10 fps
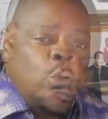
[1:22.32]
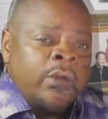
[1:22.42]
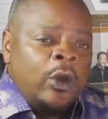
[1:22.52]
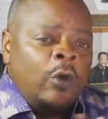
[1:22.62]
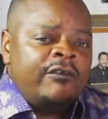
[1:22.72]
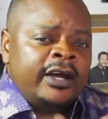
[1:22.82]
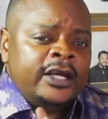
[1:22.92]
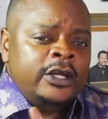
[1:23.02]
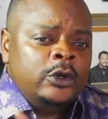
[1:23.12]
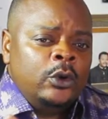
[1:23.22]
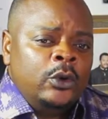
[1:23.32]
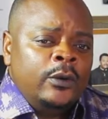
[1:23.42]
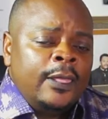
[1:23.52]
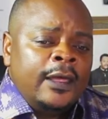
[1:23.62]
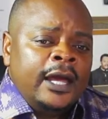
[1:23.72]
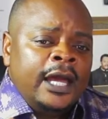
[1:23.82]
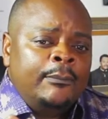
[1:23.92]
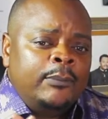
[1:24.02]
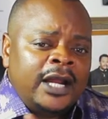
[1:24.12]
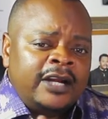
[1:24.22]
we are offering you
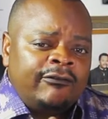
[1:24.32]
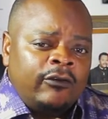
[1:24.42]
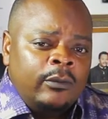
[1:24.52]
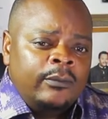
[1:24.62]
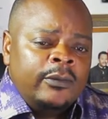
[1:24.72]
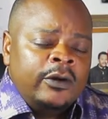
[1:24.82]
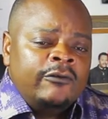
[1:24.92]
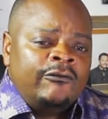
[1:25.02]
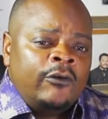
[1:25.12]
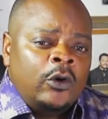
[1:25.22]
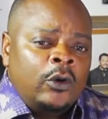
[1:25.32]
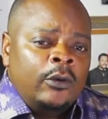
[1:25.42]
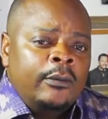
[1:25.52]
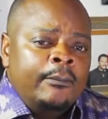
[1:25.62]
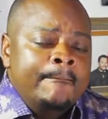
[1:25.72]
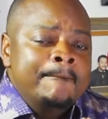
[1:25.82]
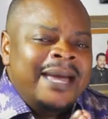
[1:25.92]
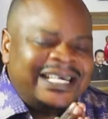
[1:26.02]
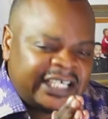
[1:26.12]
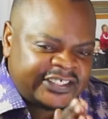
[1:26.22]
a platform for
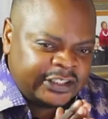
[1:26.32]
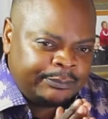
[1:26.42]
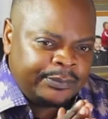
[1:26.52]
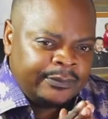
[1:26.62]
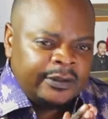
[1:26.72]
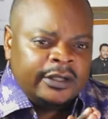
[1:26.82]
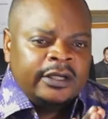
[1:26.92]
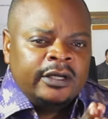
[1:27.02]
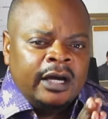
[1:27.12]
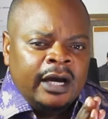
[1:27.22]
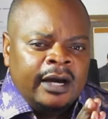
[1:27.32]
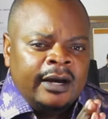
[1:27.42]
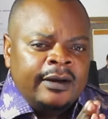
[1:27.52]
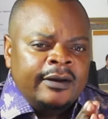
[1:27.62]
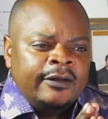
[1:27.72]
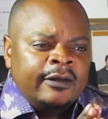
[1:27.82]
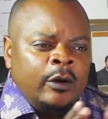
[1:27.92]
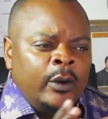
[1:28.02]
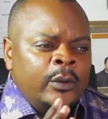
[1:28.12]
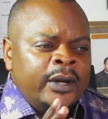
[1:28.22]
mentorship,
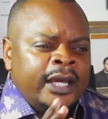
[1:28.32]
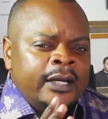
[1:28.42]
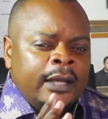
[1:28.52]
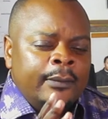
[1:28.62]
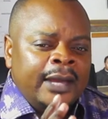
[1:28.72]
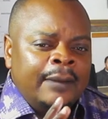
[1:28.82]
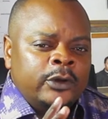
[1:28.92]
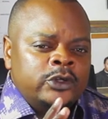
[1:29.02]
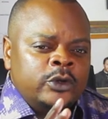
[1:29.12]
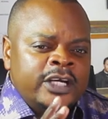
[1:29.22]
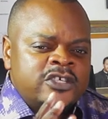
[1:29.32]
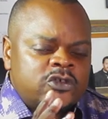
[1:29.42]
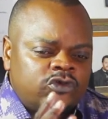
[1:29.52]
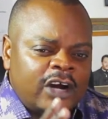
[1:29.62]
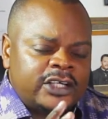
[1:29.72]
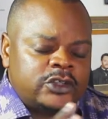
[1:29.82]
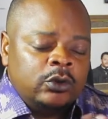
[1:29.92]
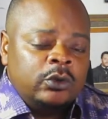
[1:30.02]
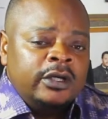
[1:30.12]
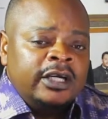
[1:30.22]
where we can be able to instruct
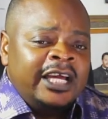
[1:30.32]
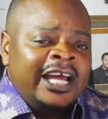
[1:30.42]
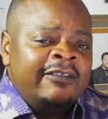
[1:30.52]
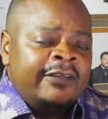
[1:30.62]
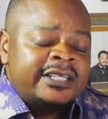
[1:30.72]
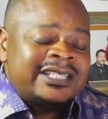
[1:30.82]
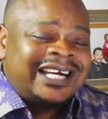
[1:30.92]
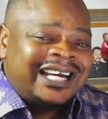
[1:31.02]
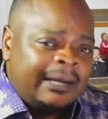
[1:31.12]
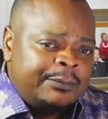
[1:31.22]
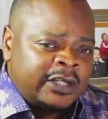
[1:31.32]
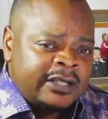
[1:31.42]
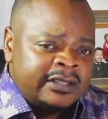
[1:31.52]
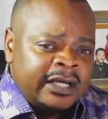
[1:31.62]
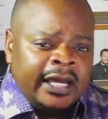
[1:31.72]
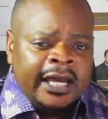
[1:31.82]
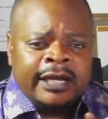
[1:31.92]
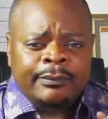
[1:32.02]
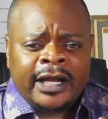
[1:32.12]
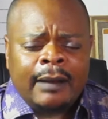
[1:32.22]
you in the scriptures
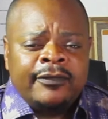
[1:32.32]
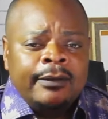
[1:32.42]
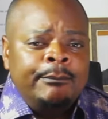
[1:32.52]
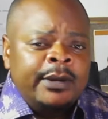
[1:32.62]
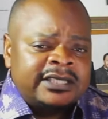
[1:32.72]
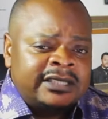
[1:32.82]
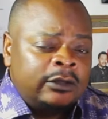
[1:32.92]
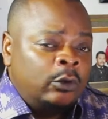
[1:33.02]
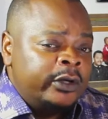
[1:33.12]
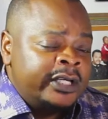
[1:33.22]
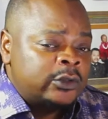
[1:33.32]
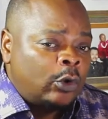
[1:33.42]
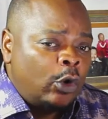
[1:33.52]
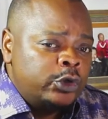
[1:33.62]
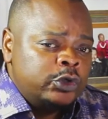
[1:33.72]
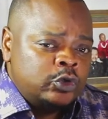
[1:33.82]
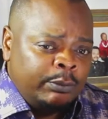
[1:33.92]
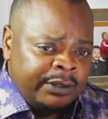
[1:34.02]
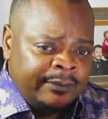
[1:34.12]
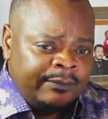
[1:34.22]
and become the best that God has called you
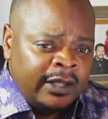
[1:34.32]
to be.